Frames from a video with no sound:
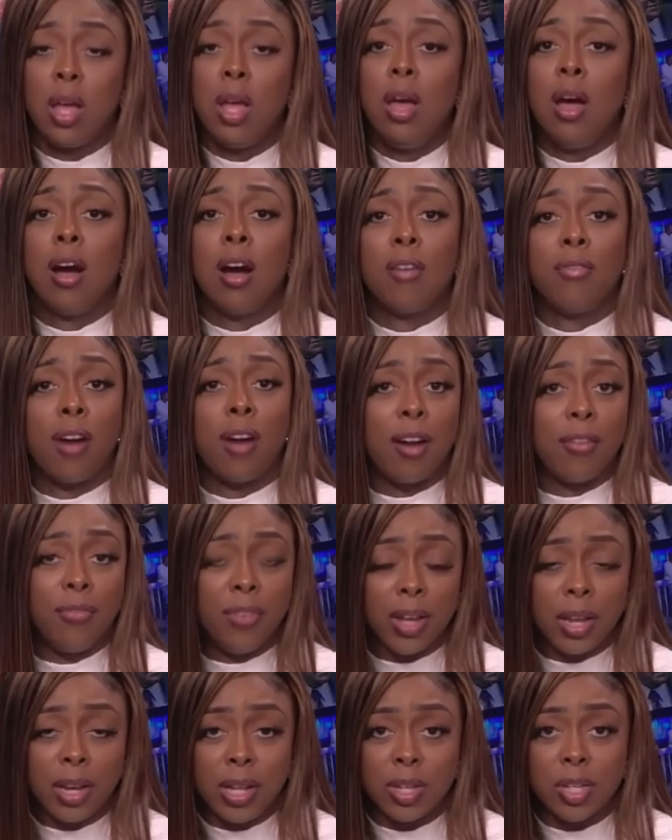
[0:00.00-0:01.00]
box.
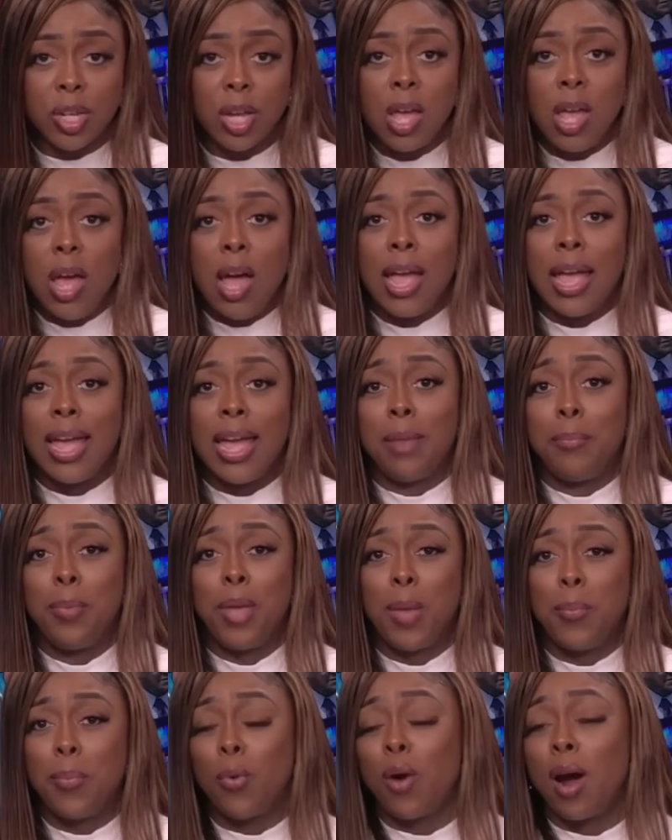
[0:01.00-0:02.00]
These giveaways
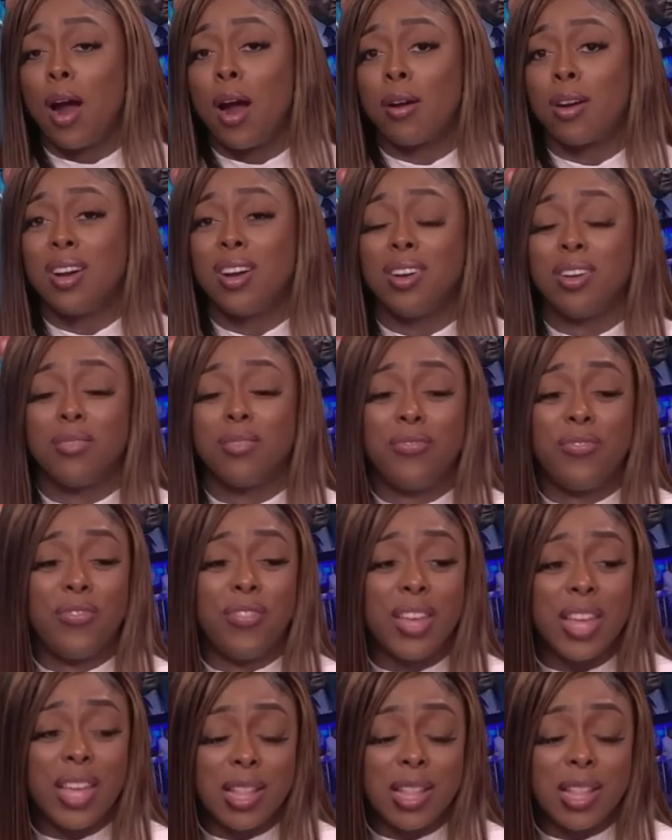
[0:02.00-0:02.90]
weren't about generosity.